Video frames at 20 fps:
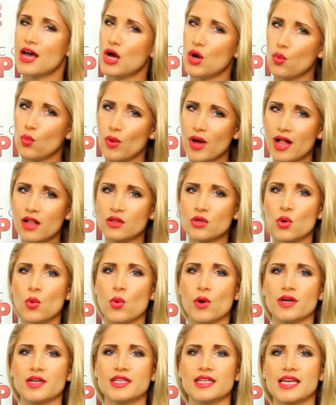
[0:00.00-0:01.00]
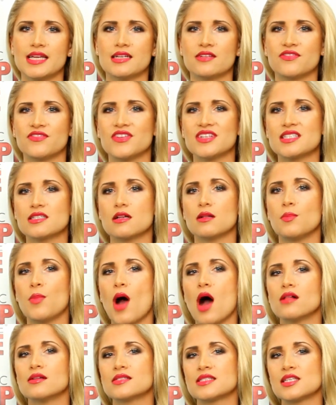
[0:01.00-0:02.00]
A well-coordinated fiscal
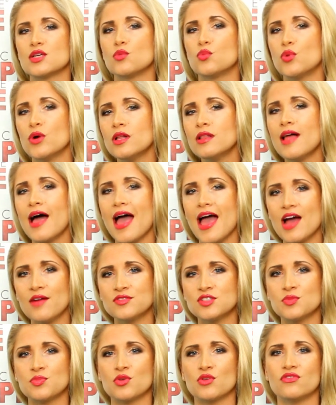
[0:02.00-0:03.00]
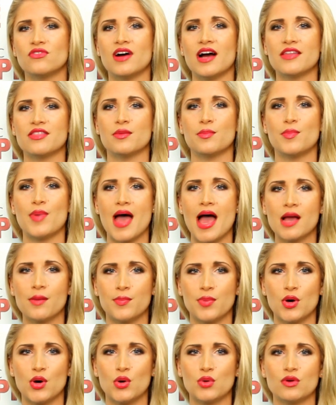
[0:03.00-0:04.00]
policy will have to provide the
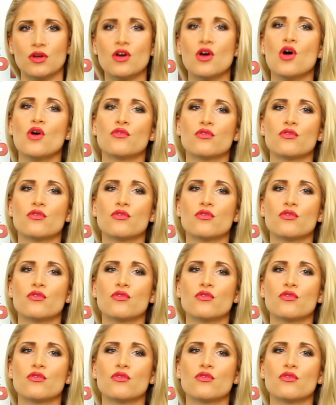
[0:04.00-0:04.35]
backbone